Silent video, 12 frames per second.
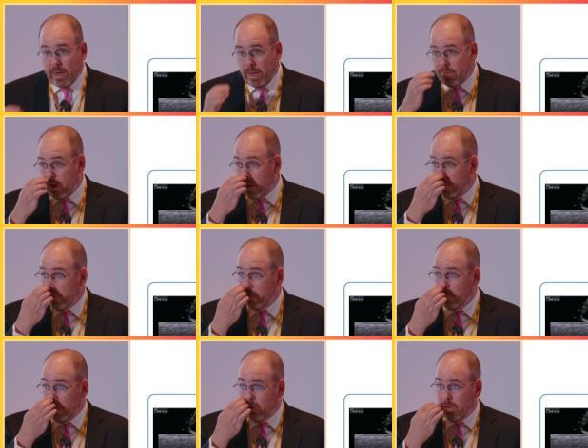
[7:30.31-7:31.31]
It's not a
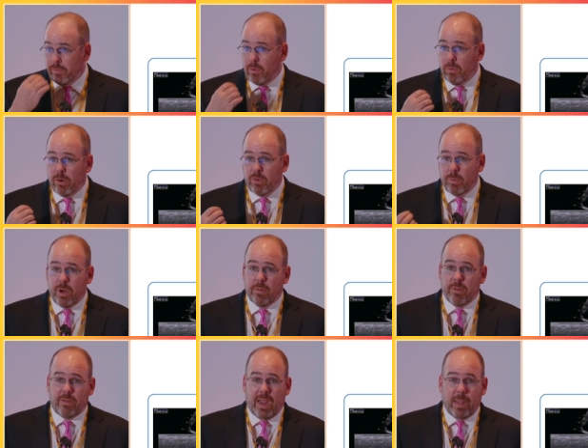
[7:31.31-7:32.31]
perfect measure, of course. We know
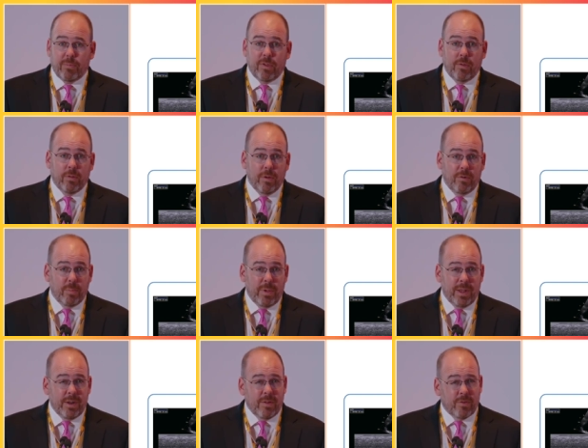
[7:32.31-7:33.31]
that TAPSE is load
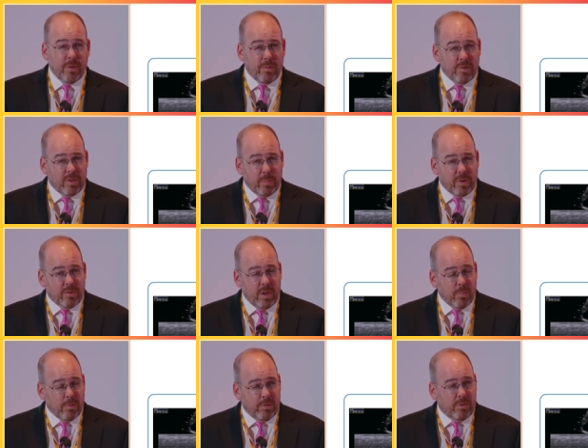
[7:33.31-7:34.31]
dependent, so to some
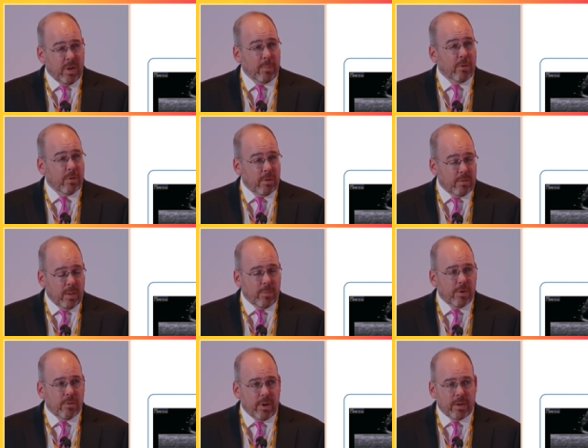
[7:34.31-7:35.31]
extent we're double,
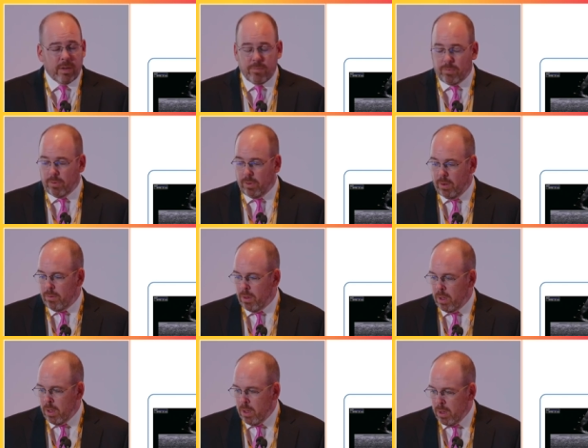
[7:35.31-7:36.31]
double correcting for load,
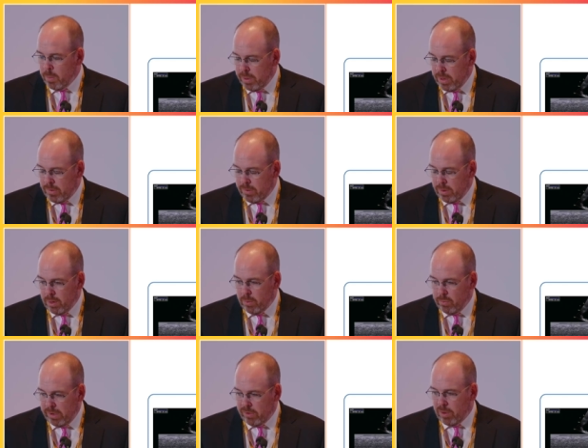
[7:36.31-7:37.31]
but it's still a
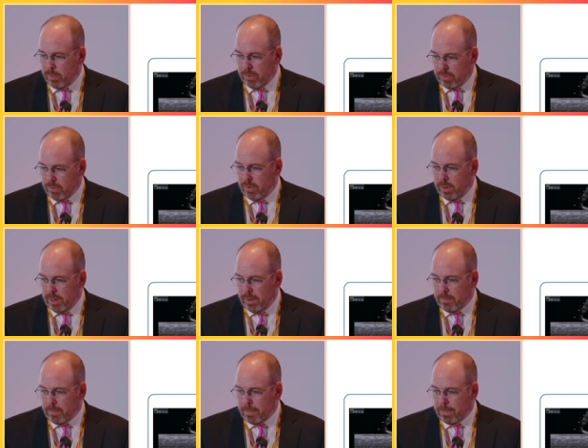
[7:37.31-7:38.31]
reasonable surrogate.